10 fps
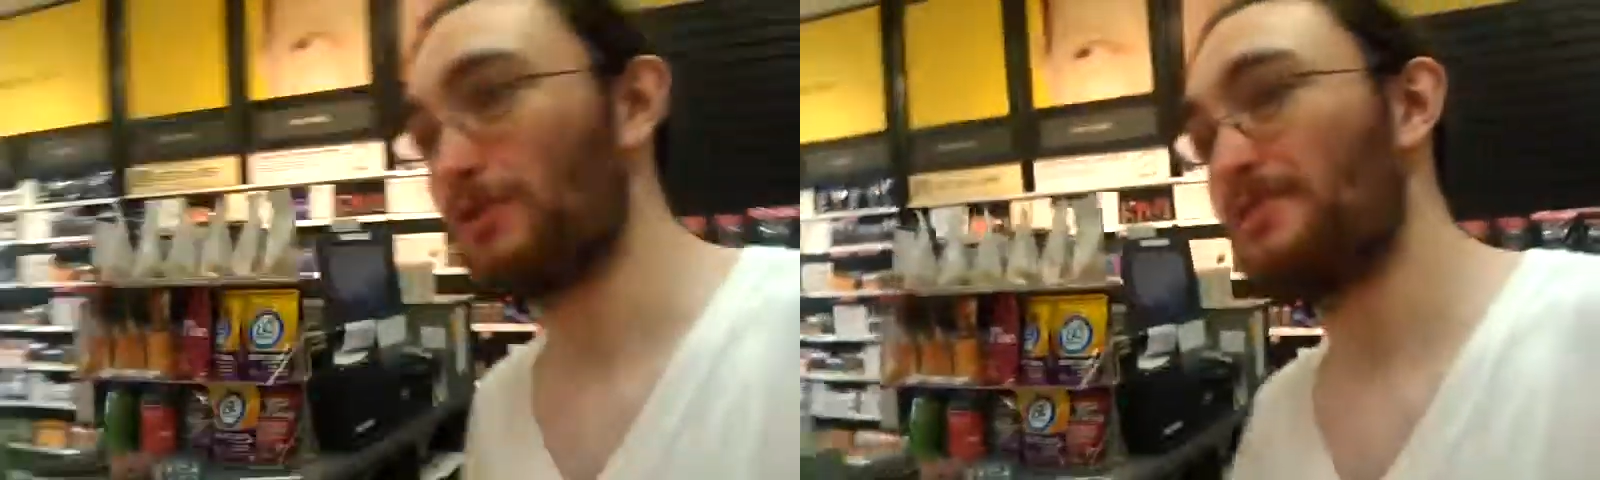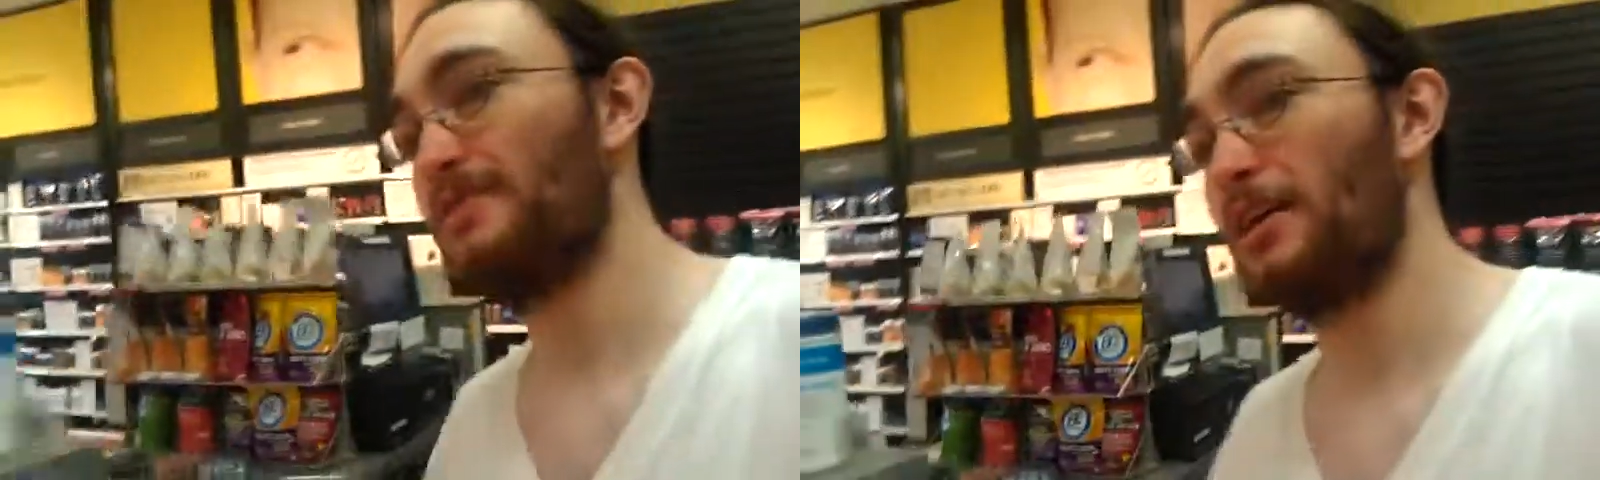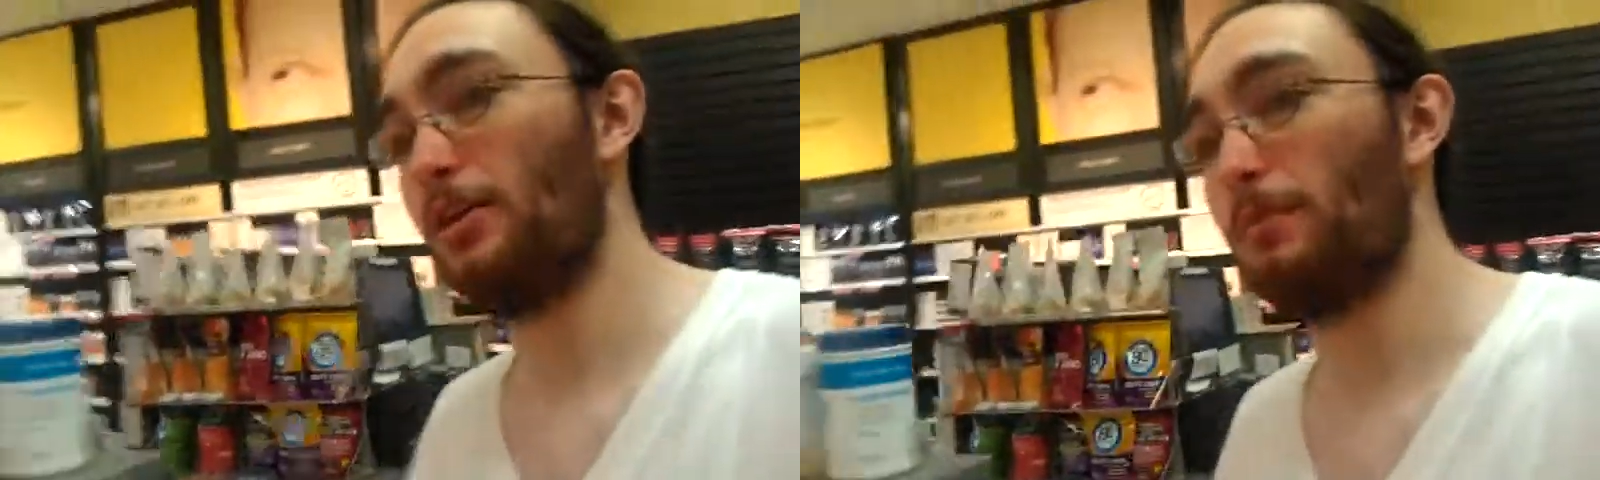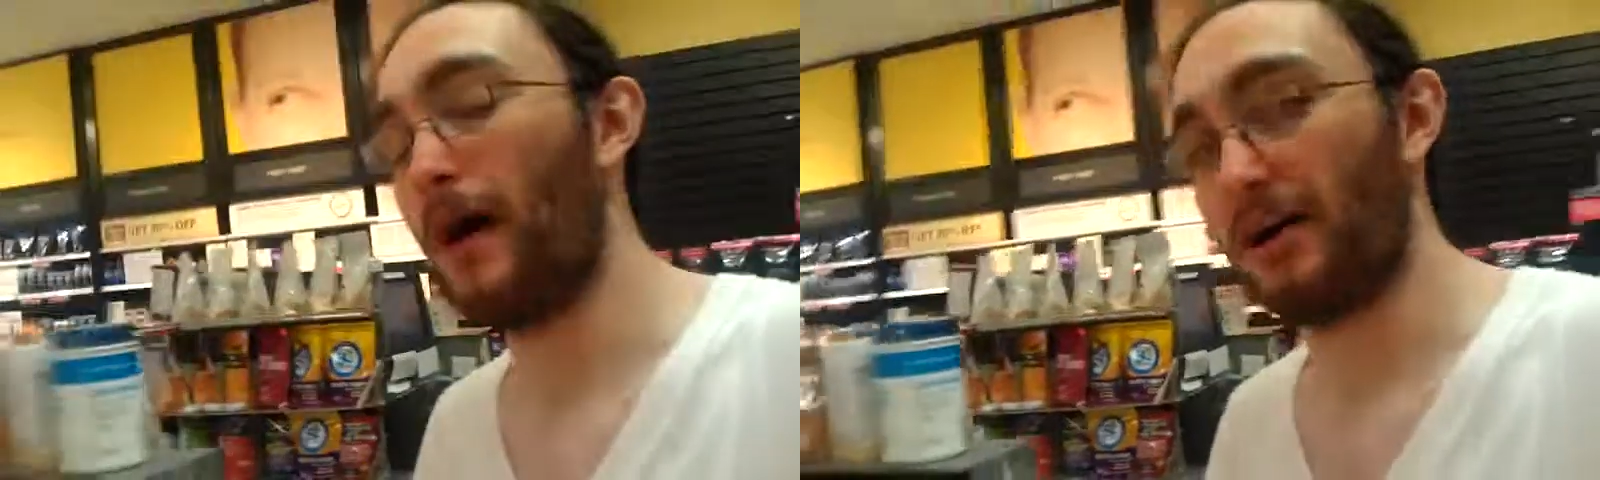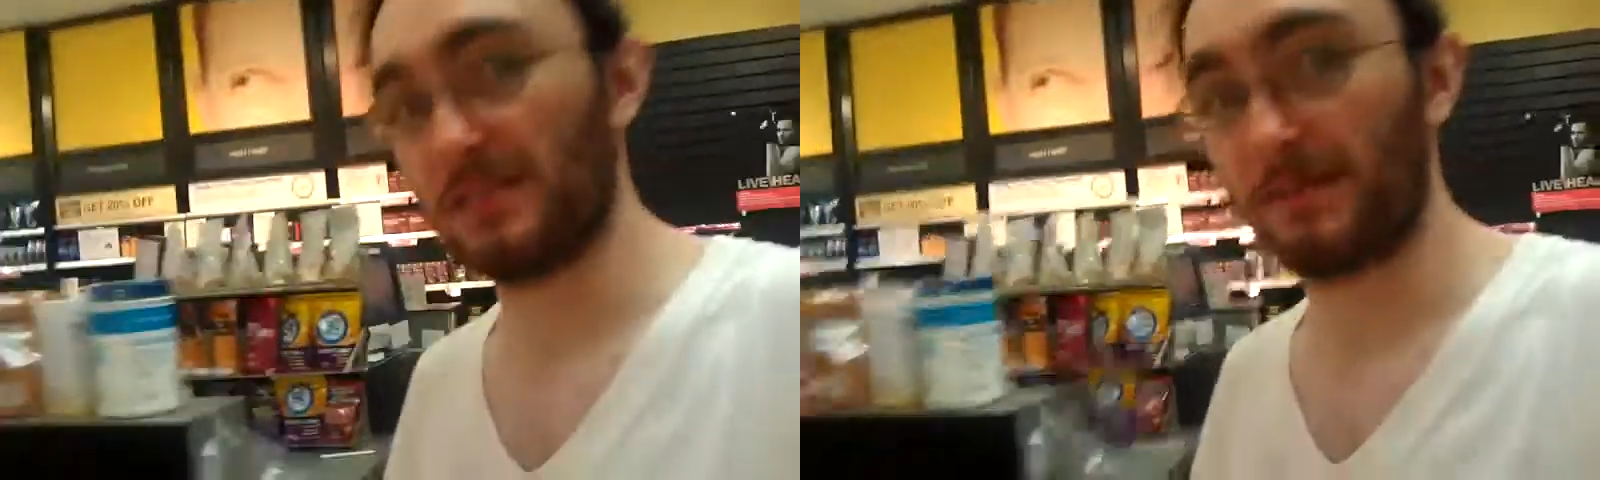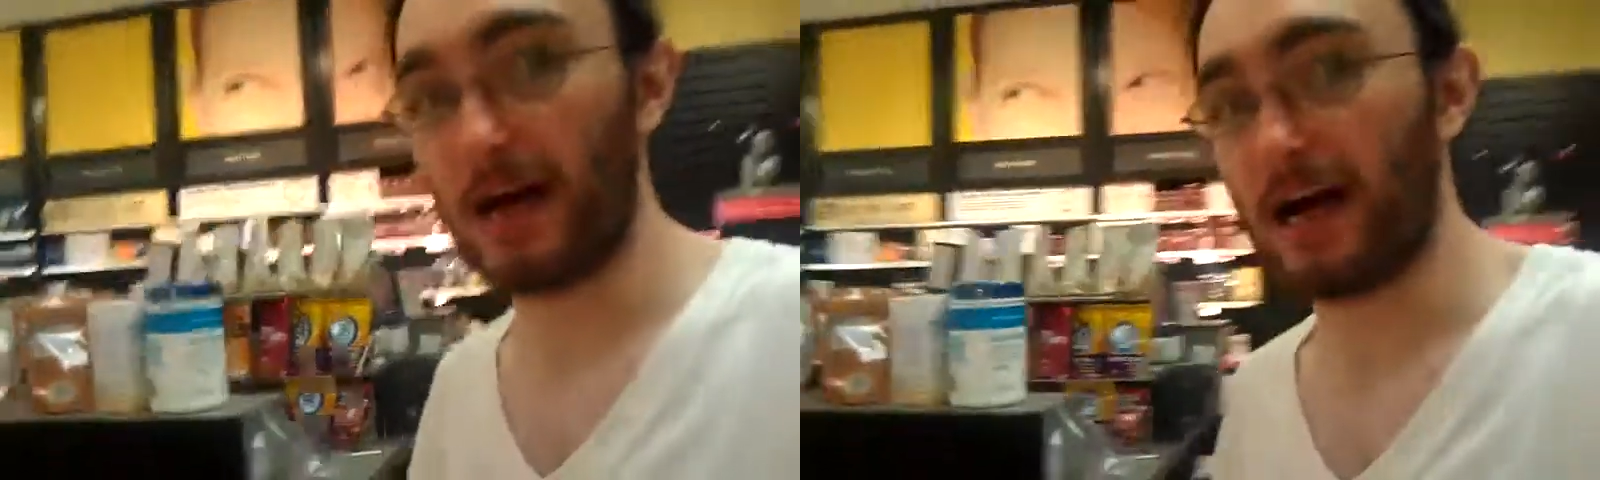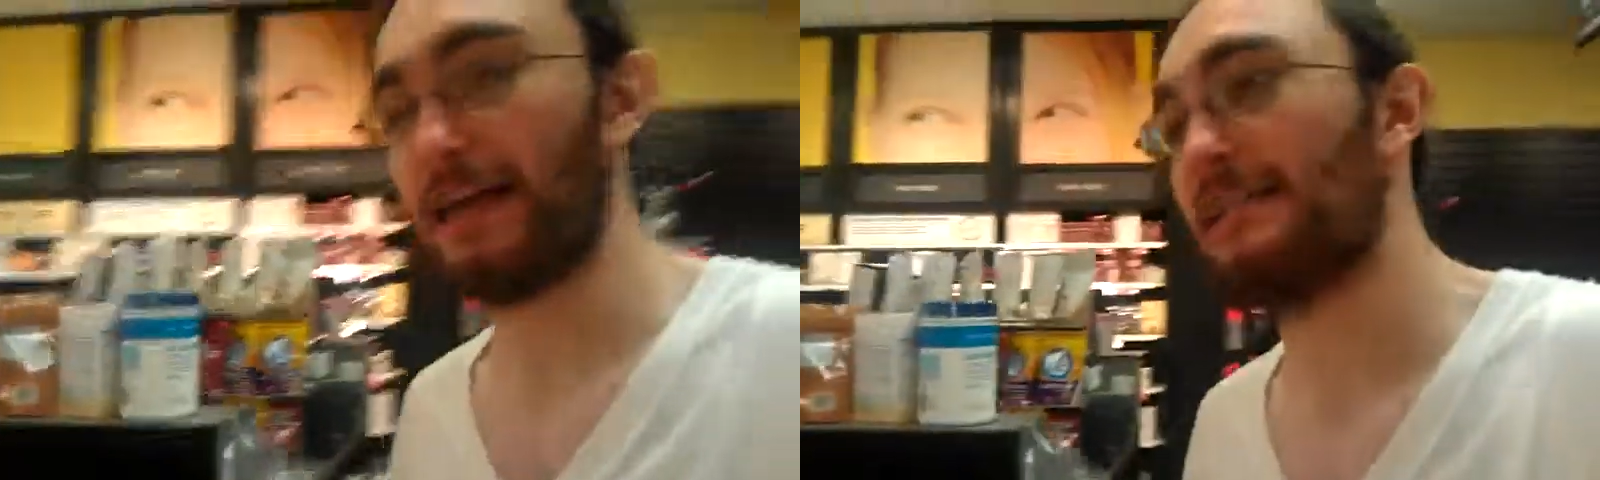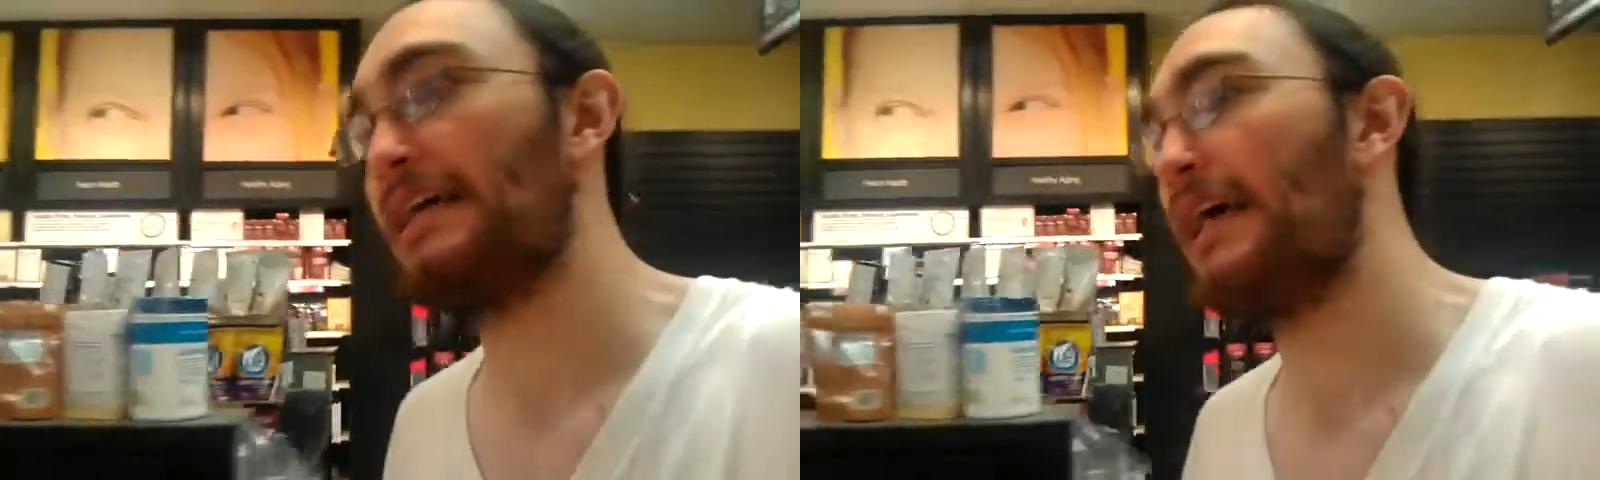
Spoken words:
still miles behind.